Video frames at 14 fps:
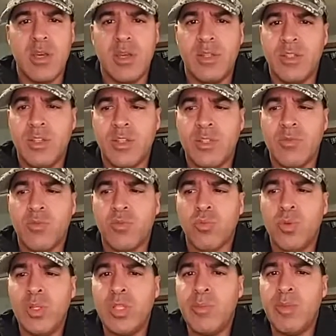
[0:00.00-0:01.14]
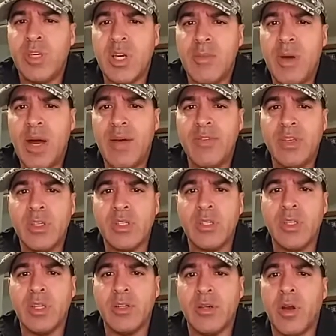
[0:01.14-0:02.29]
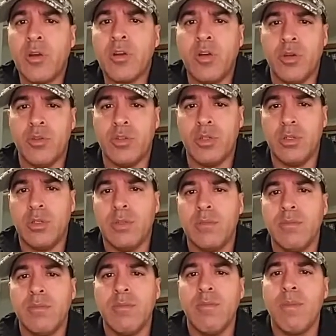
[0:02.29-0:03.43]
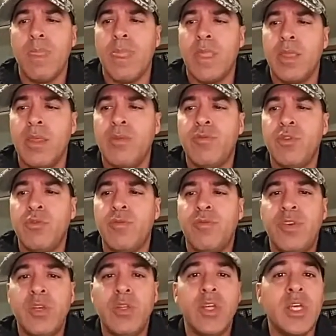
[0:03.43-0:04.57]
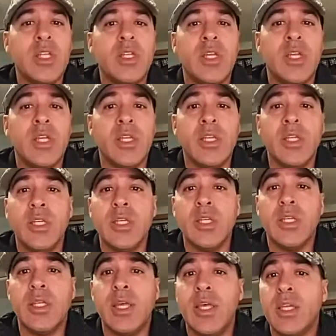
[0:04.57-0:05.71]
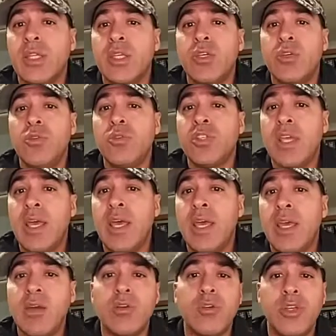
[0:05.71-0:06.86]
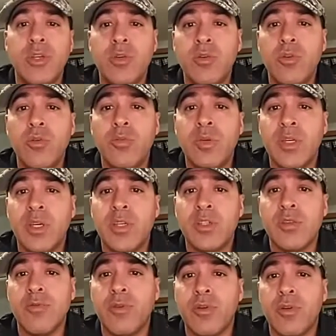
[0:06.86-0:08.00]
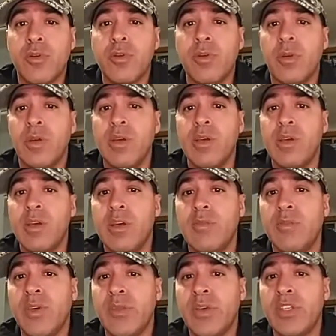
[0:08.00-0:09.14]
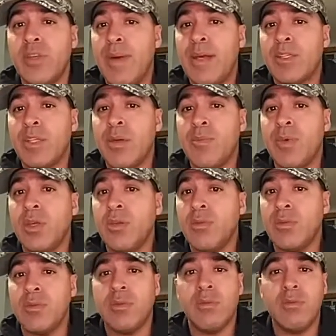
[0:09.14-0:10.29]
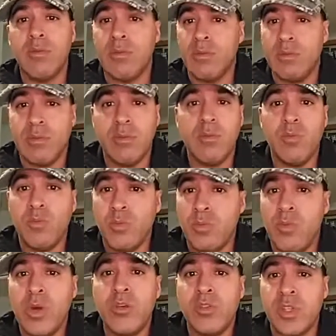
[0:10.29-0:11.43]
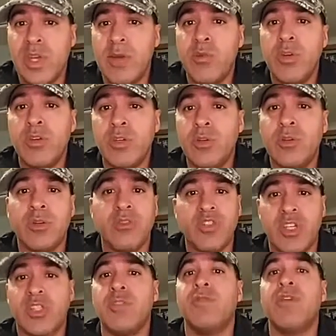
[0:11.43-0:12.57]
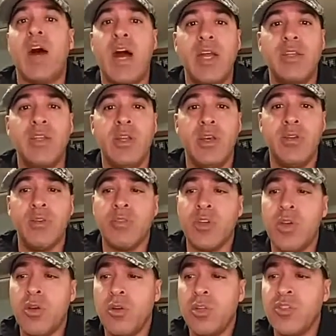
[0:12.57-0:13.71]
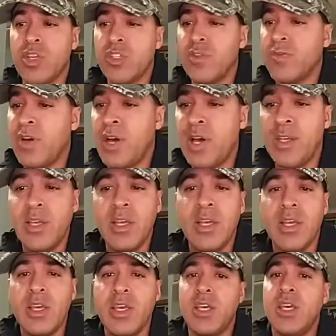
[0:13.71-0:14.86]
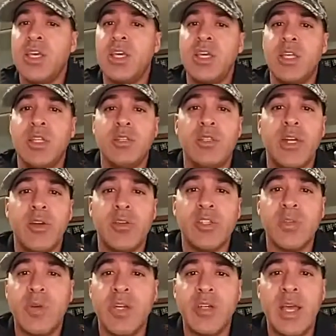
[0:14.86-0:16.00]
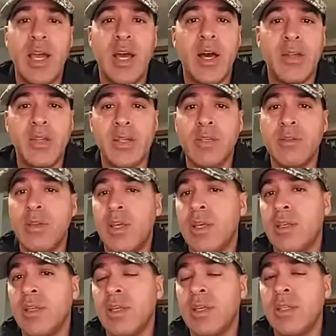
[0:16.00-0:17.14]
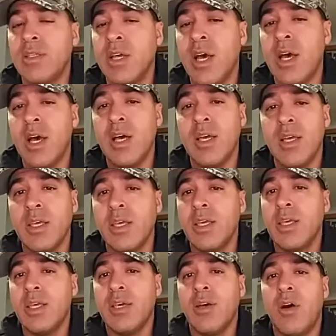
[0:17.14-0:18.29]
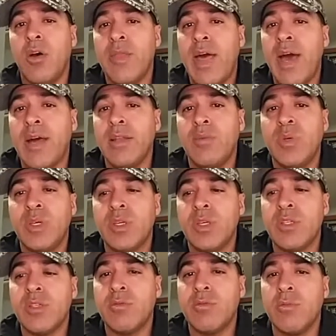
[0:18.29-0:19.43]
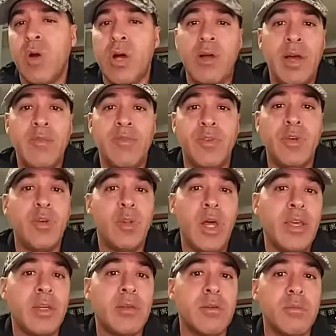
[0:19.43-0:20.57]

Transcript: It's just really become obvious that in our culture, if you feel it, then anything you say or do because of your feelings about something, what you say and what you do are justified. You're totally justified in tearing somebody down and all that because, I feel like